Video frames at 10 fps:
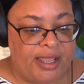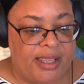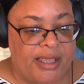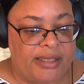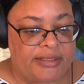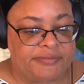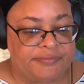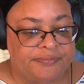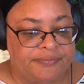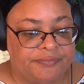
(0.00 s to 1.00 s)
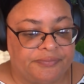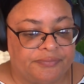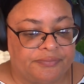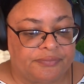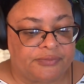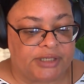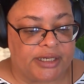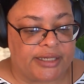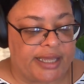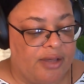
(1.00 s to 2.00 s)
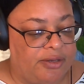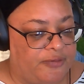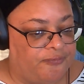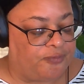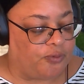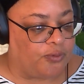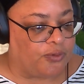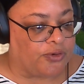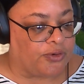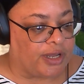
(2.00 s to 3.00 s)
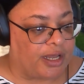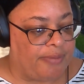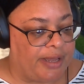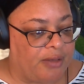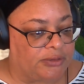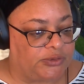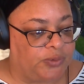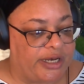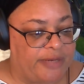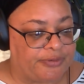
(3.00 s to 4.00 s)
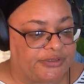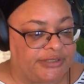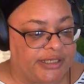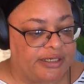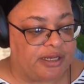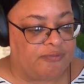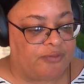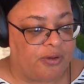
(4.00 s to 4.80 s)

It accounted for about 20% of